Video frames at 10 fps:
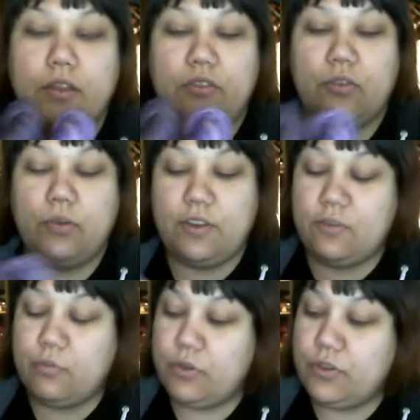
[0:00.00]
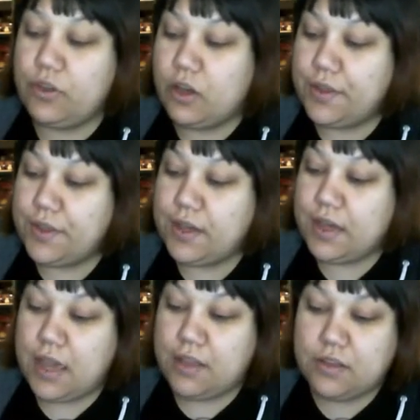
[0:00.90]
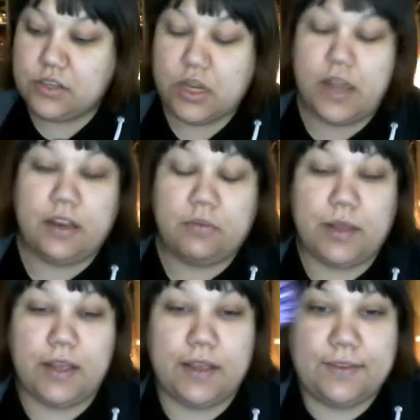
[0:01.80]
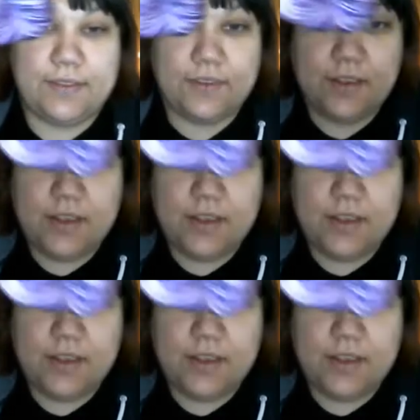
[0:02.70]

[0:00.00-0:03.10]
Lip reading: so it's on both the Gothic and the Giant base,